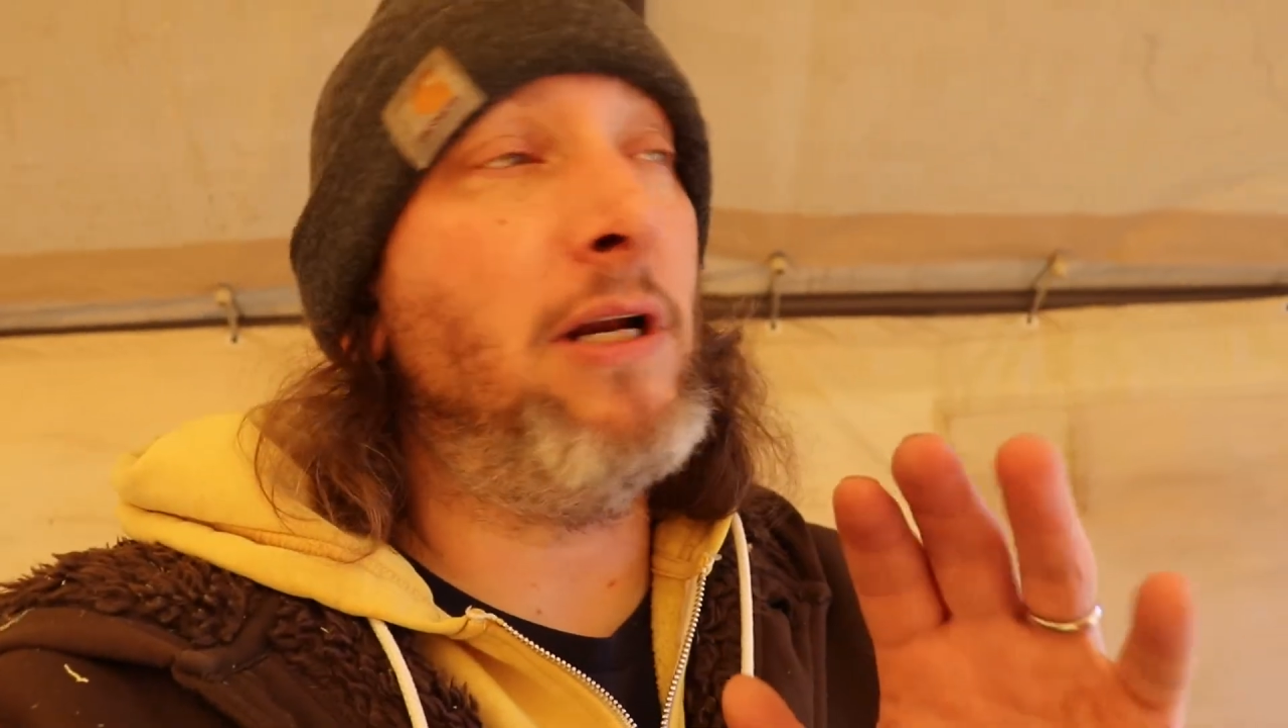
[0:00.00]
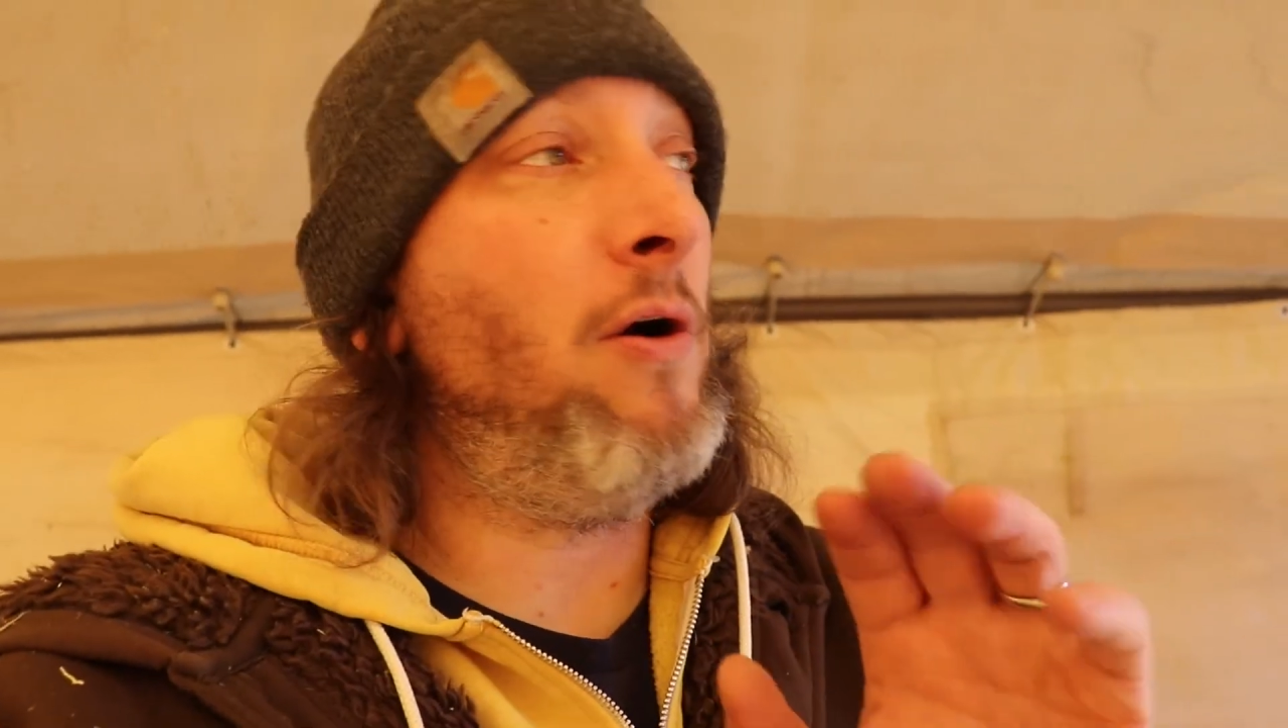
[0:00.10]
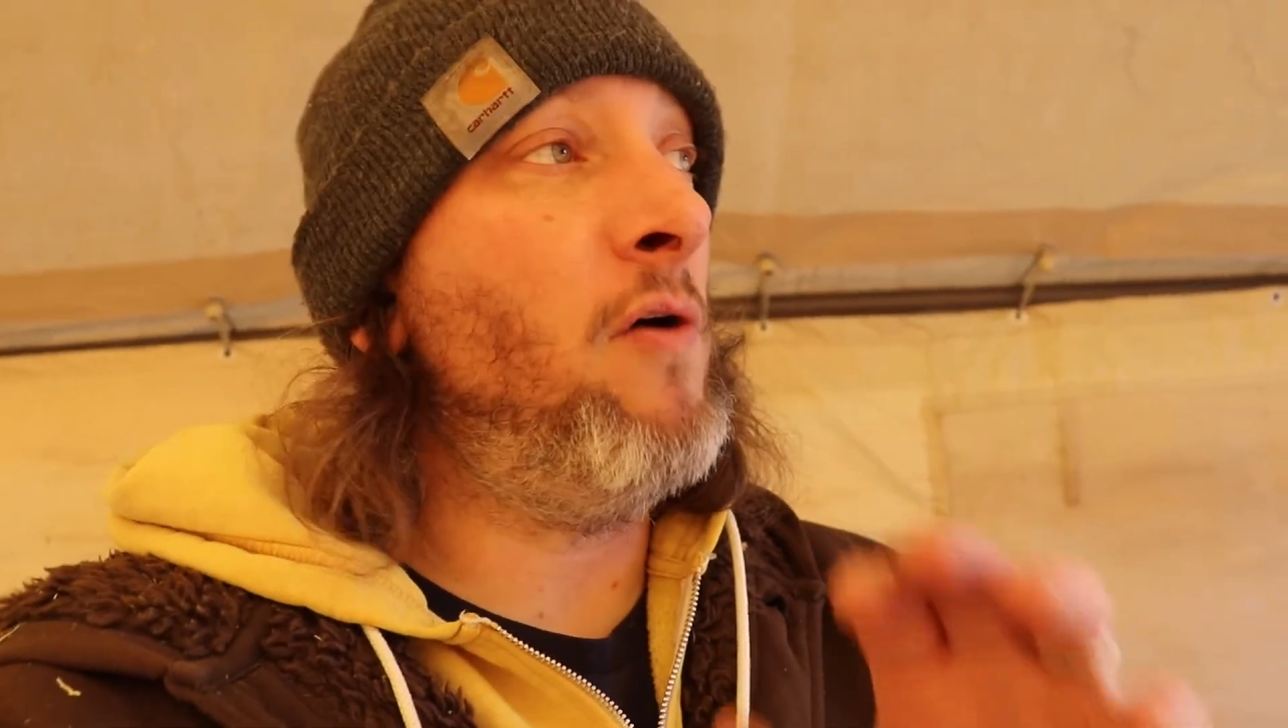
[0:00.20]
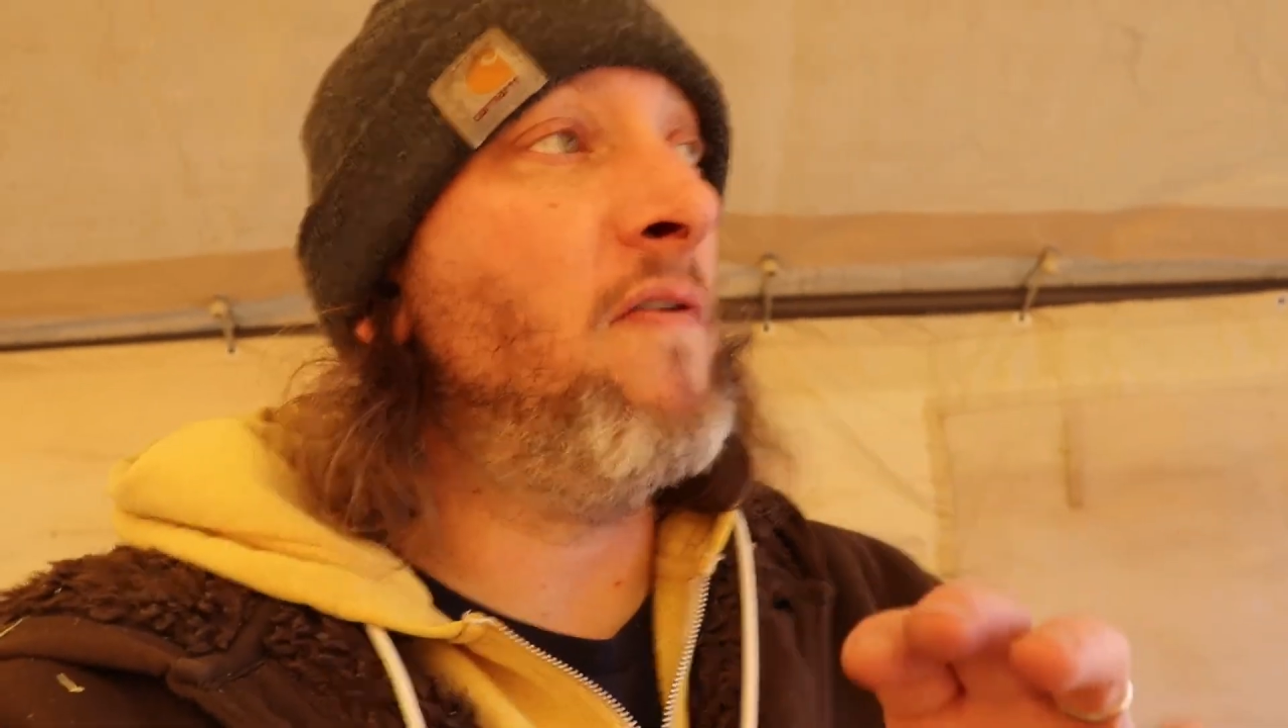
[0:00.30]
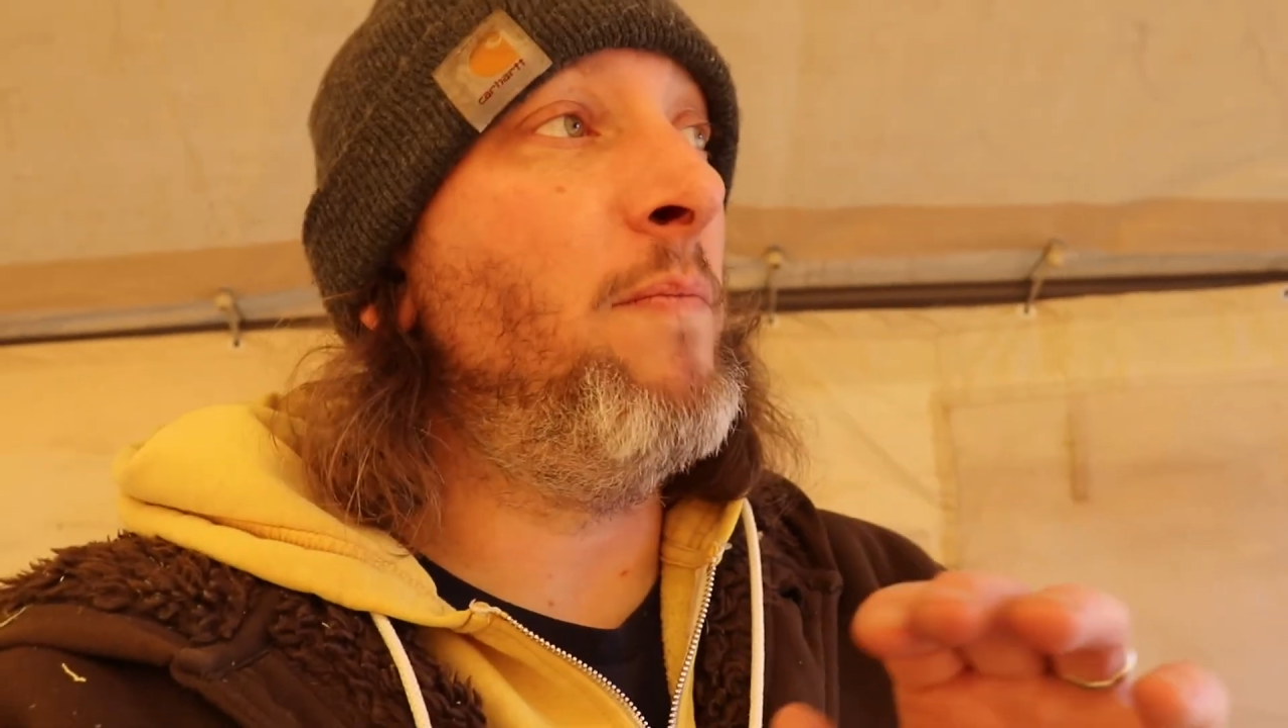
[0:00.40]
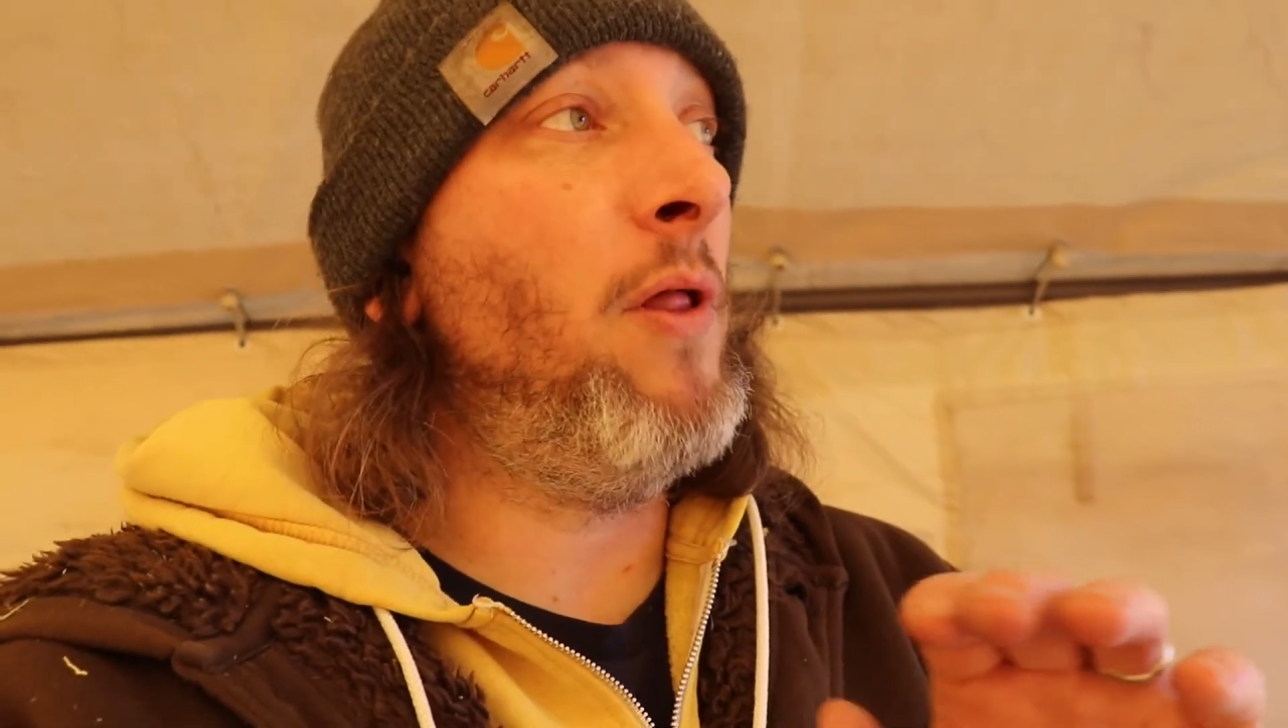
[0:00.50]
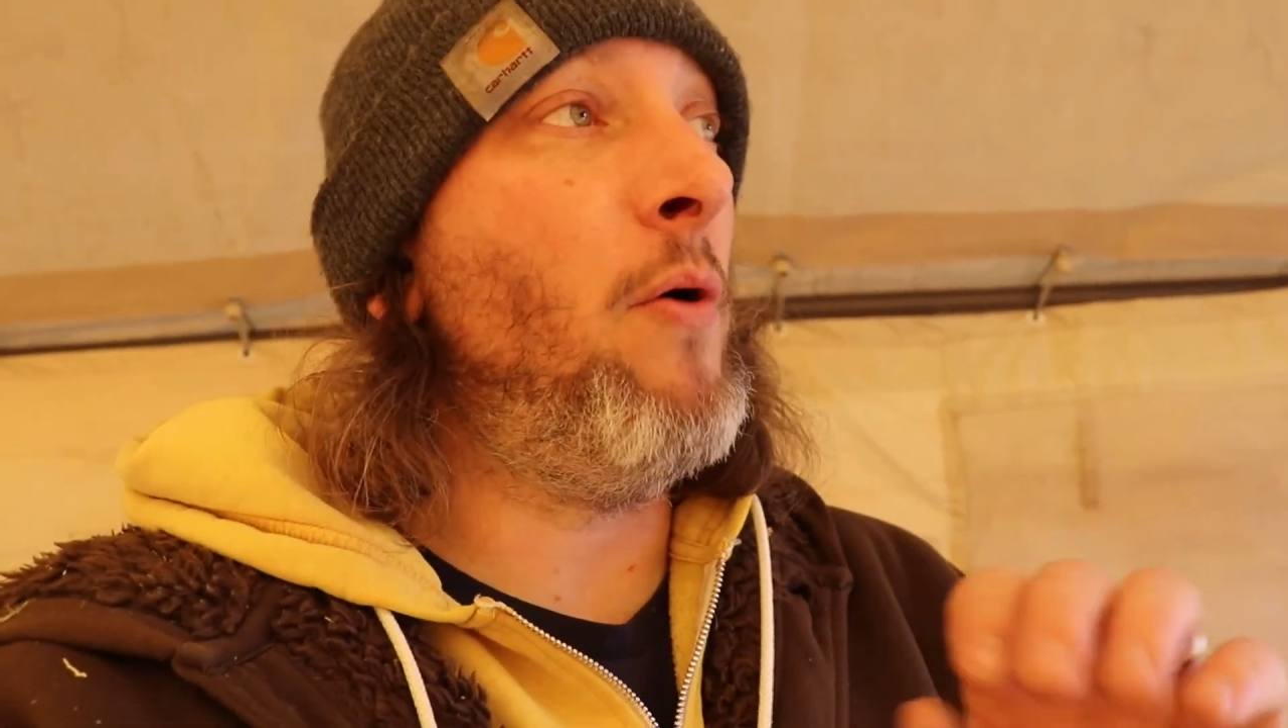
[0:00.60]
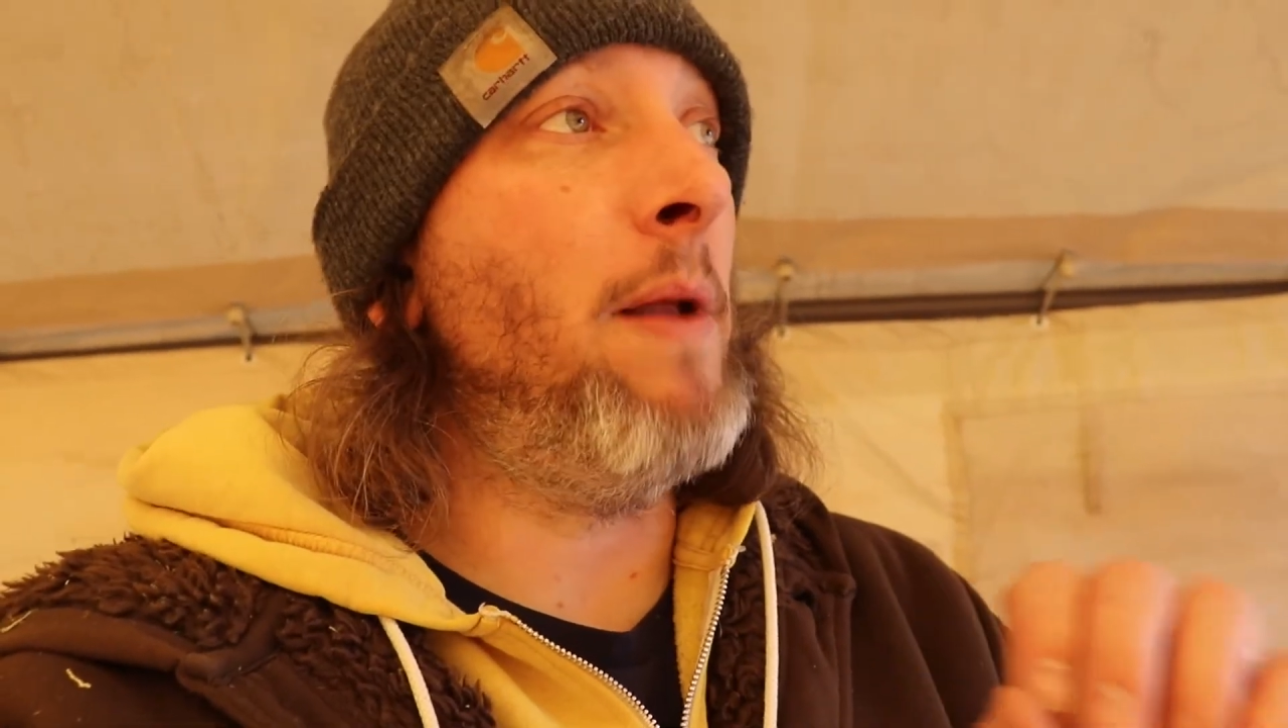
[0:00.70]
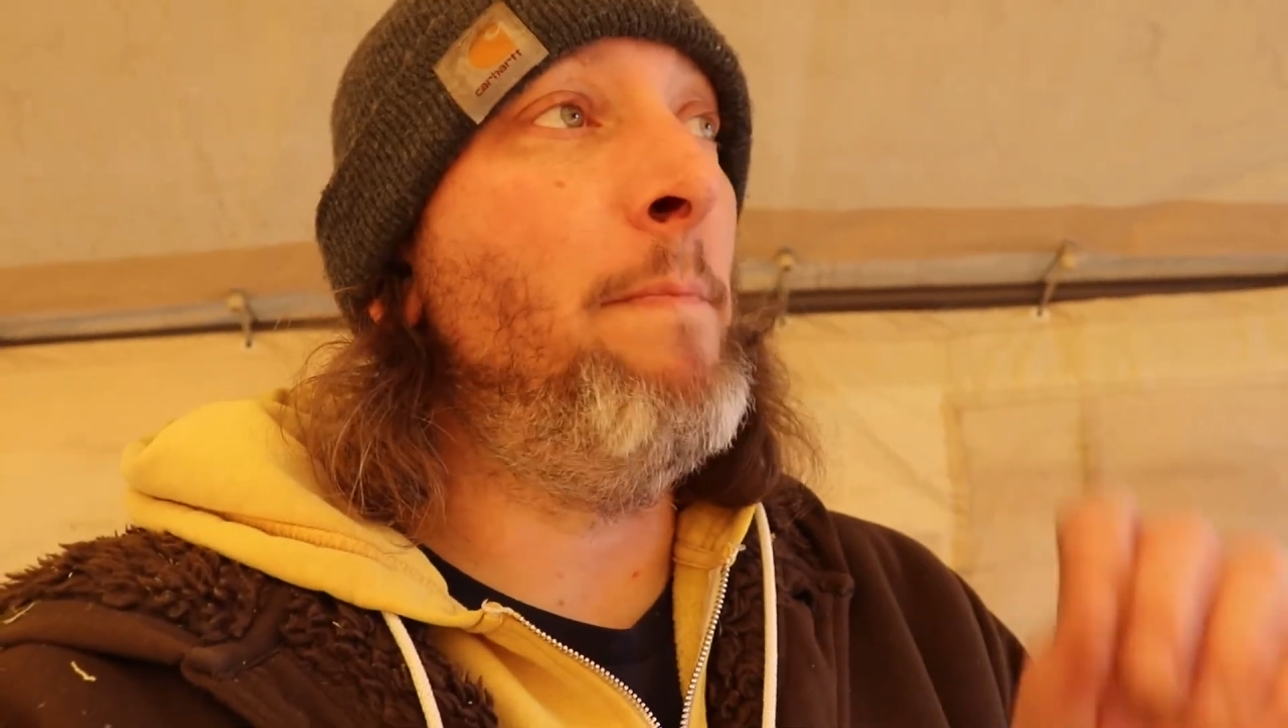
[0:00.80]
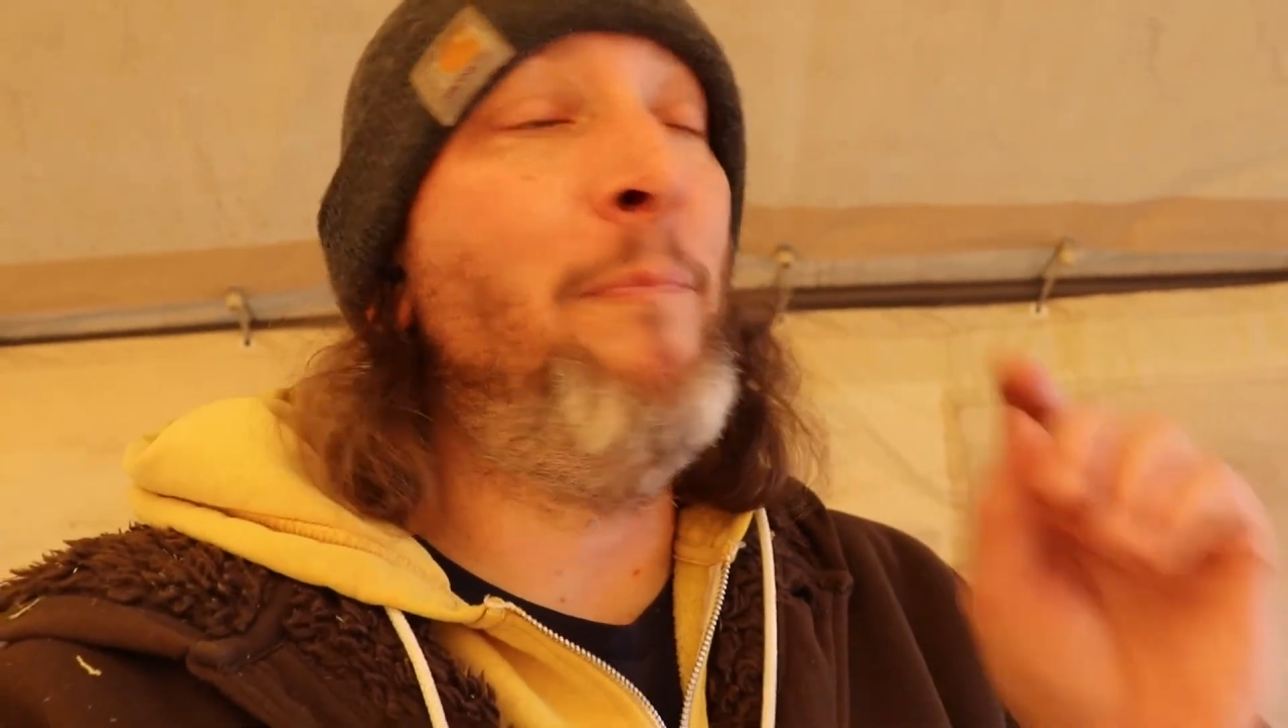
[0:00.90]
to
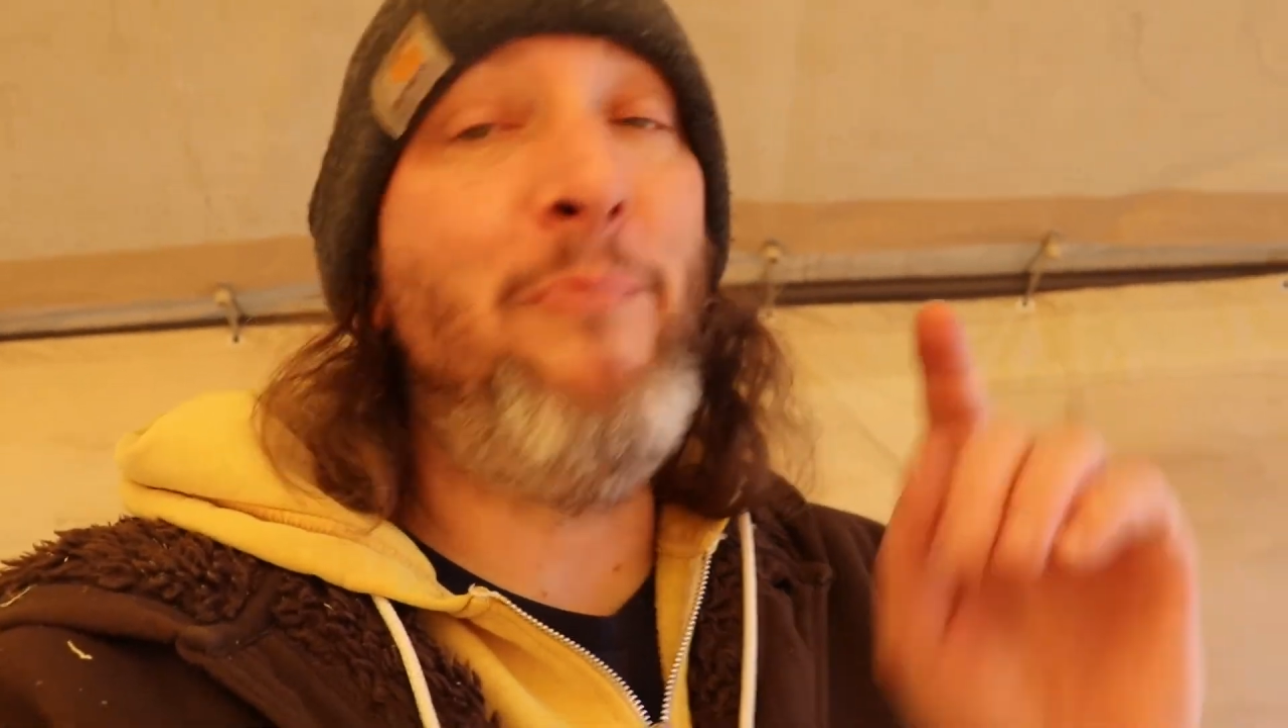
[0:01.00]
overblow it,